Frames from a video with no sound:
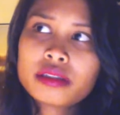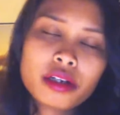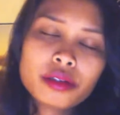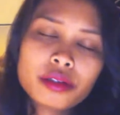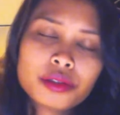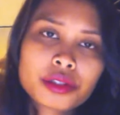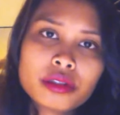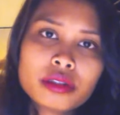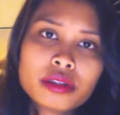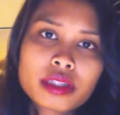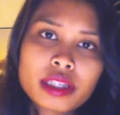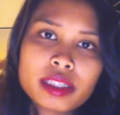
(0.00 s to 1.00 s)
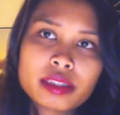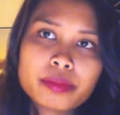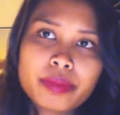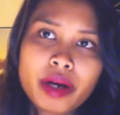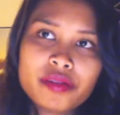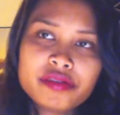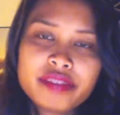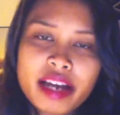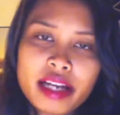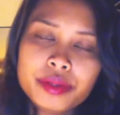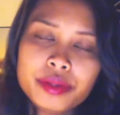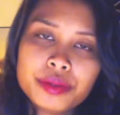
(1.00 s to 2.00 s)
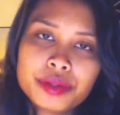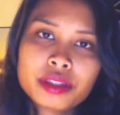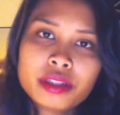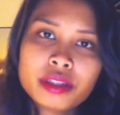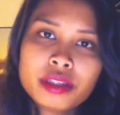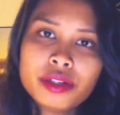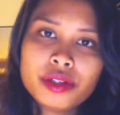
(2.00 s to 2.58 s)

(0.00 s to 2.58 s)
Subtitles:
There are also things about values,